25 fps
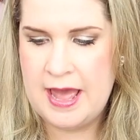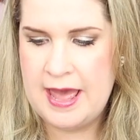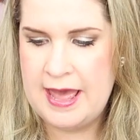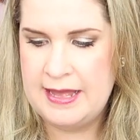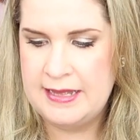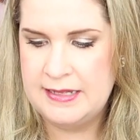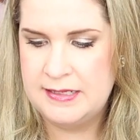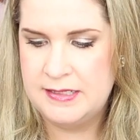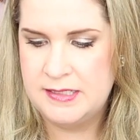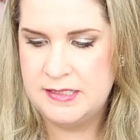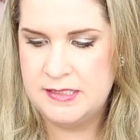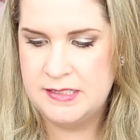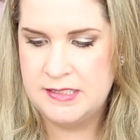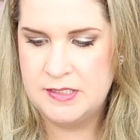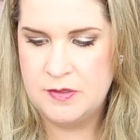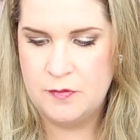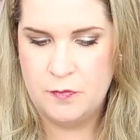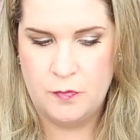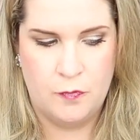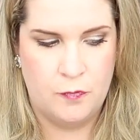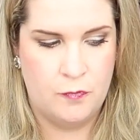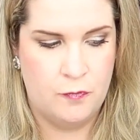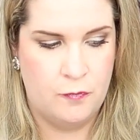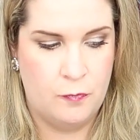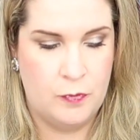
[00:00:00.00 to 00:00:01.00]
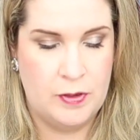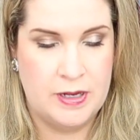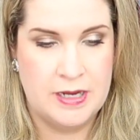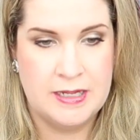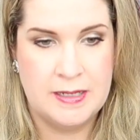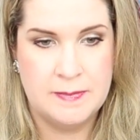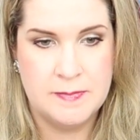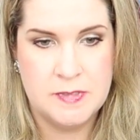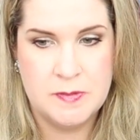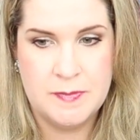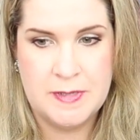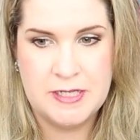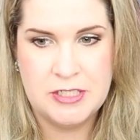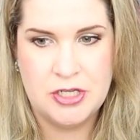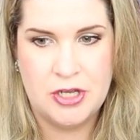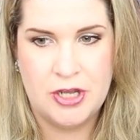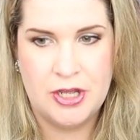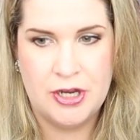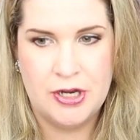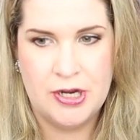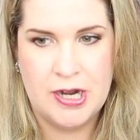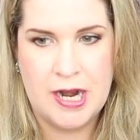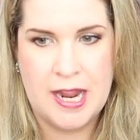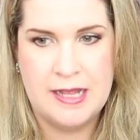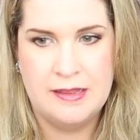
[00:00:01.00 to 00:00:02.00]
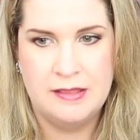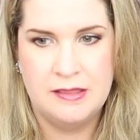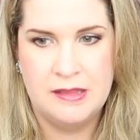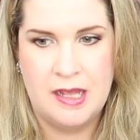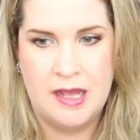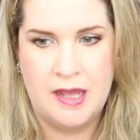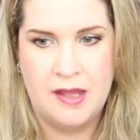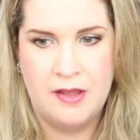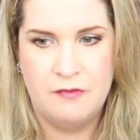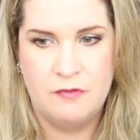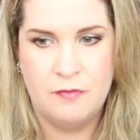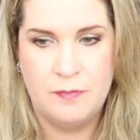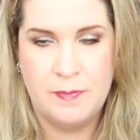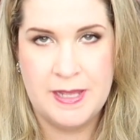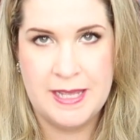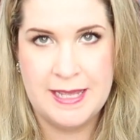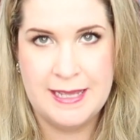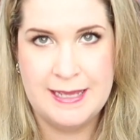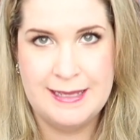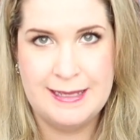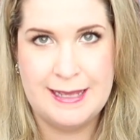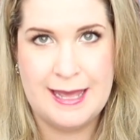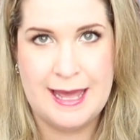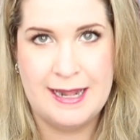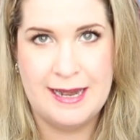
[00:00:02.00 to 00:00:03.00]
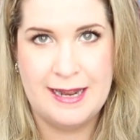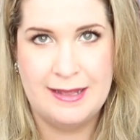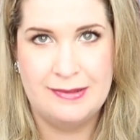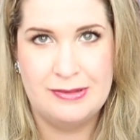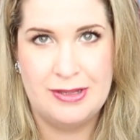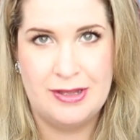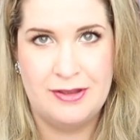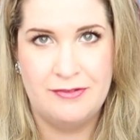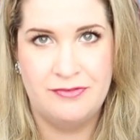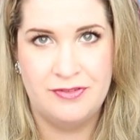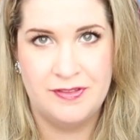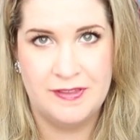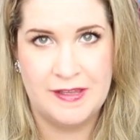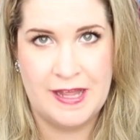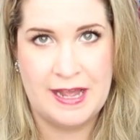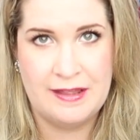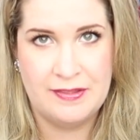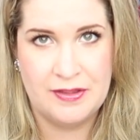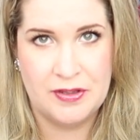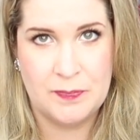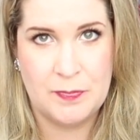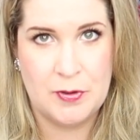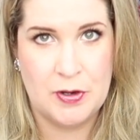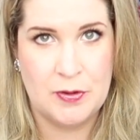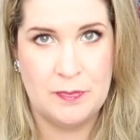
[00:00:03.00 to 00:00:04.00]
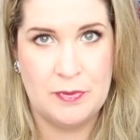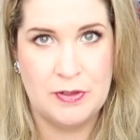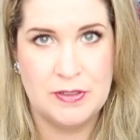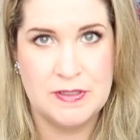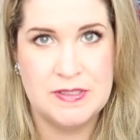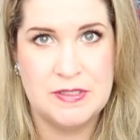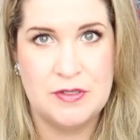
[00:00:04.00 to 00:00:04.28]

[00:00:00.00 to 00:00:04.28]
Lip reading: And when it comes to my daughter, I love pink and I love lilac purple.